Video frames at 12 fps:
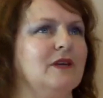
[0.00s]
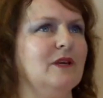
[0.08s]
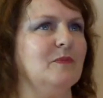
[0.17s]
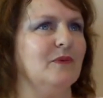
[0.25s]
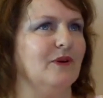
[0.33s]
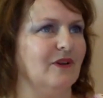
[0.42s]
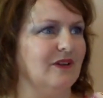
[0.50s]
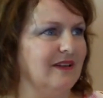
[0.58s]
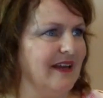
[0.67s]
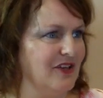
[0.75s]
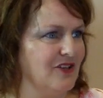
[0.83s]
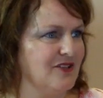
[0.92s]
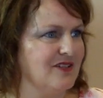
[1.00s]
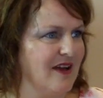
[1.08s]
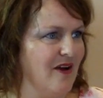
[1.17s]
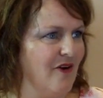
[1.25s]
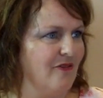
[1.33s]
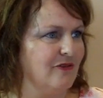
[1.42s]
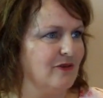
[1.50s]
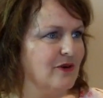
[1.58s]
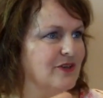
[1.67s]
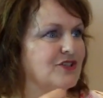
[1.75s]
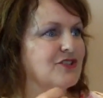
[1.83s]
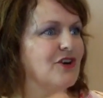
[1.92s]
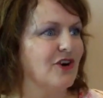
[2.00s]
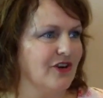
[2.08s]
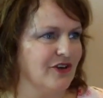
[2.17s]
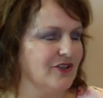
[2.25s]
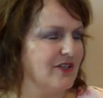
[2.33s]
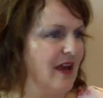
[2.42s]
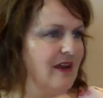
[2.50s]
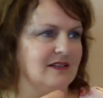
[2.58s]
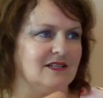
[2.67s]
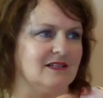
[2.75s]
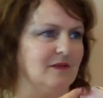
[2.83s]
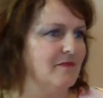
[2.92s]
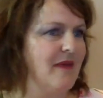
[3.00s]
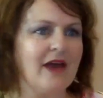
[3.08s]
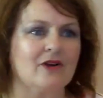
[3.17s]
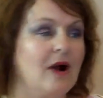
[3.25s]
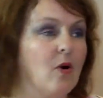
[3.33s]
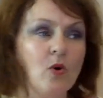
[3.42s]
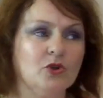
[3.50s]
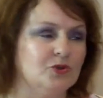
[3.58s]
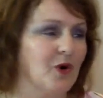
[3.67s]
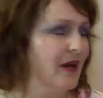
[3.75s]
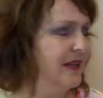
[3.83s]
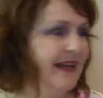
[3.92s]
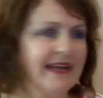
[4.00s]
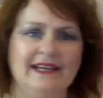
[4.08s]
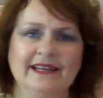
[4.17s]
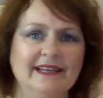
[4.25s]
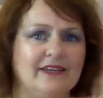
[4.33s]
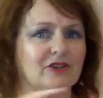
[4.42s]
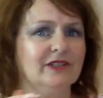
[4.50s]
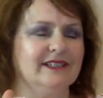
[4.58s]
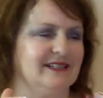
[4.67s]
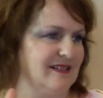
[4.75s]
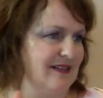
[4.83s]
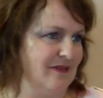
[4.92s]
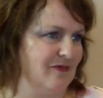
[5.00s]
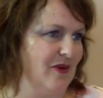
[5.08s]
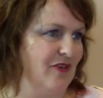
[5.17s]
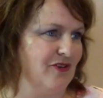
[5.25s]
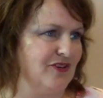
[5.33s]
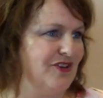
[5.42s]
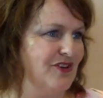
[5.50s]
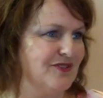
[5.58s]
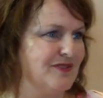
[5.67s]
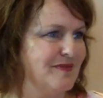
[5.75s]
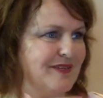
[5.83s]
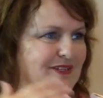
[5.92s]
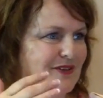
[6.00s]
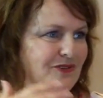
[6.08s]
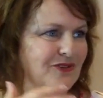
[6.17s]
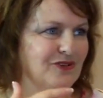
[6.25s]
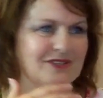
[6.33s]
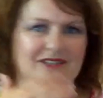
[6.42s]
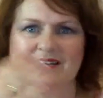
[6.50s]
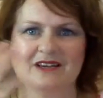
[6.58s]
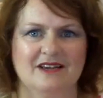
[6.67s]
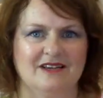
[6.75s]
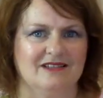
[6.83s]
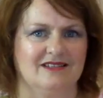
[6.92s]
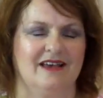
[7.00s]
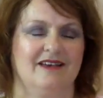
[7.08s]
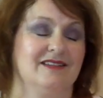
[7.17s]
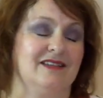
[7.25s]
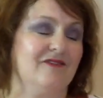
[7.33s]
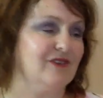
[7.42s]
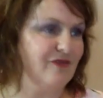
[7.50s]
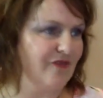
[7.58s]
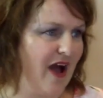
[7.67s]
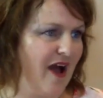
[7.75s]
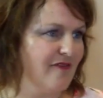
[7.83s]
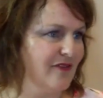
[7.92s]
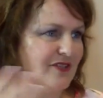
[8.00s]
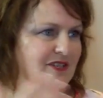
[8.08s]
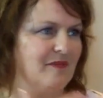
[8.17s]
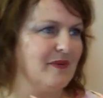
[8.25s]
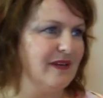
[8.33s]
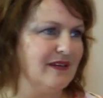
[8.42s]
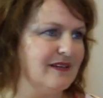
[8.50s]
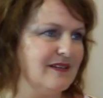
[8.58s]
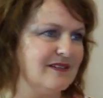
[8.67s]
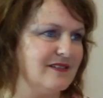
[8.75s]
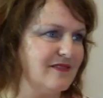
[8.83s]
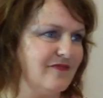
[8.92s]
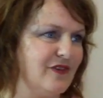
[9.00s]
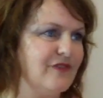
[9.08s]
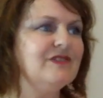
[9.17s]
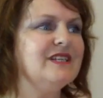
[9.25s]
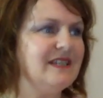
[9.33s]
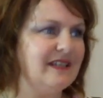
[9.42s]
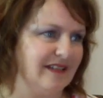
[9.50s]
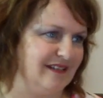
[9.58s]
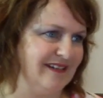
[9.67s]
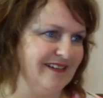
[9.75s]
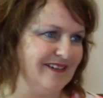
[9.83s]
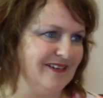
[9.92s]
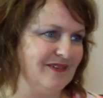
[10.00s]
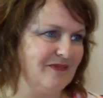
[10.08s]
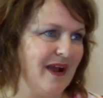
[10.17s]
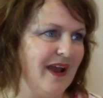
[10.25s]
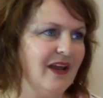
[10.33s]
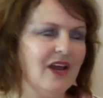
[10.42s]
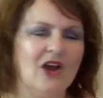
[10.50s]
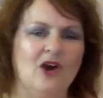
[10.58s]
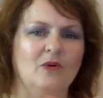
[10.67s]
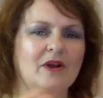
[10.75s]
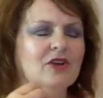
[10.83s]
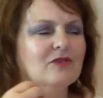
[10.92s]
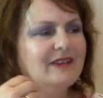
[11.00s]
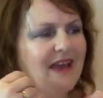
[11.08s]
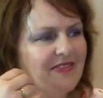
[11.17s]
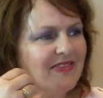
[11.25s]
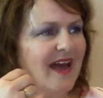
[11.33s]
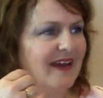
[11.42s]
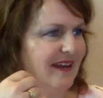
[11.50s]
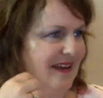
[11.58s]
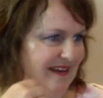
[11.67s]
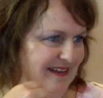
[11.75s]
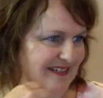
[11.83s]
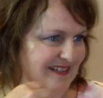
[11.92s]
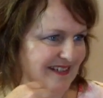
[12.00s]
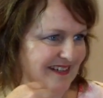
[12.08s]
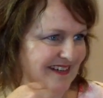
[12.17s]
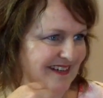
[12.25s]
people like yourself who are starters, and it doesn't matter how old you are, like it literally doesn't, whether somebody's out there is 75 or somebody is 15, right? When you get that hit,